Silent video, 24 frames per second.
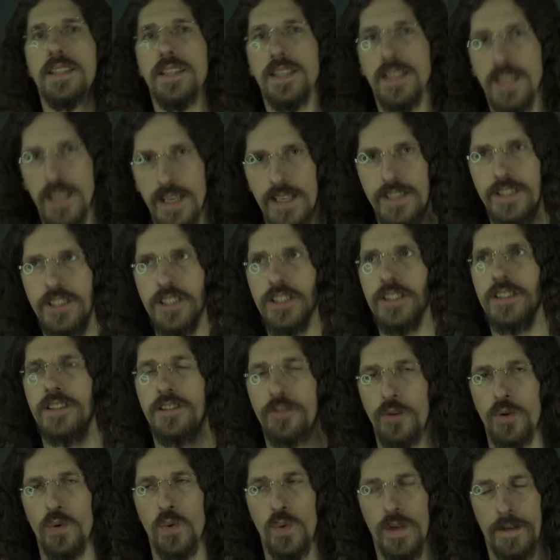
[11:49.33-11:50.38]
Yes,
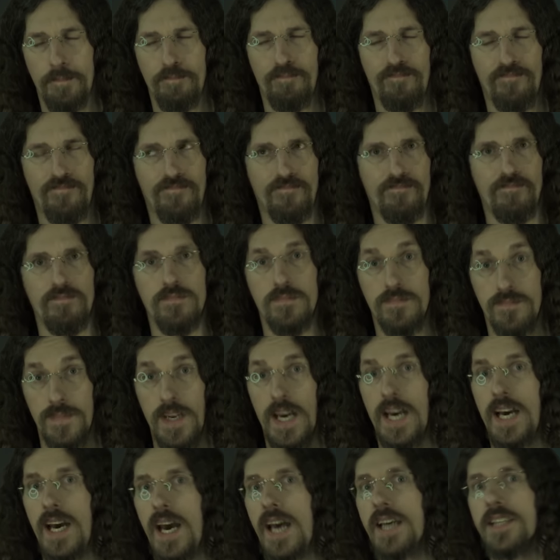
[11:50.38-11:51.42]
so,
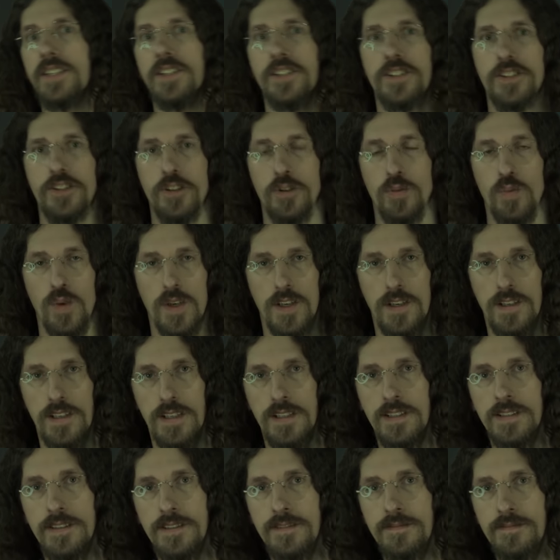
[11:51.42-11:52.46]
as you were.